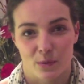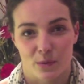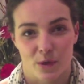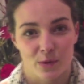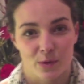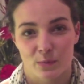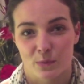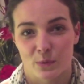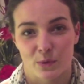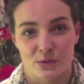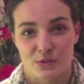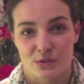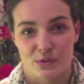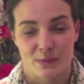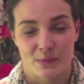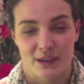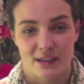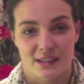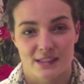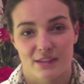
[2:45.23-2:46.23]
what open water
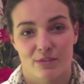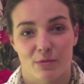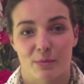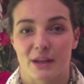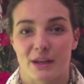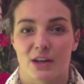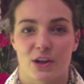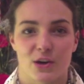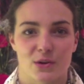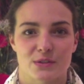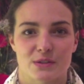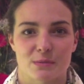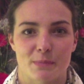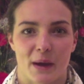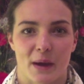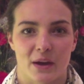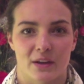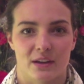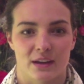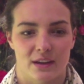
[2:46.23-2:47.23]
swimming is. Everybody knows
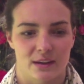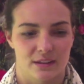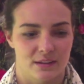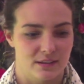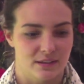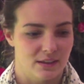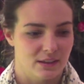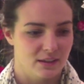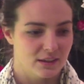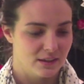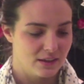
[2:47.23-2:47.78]
about it, and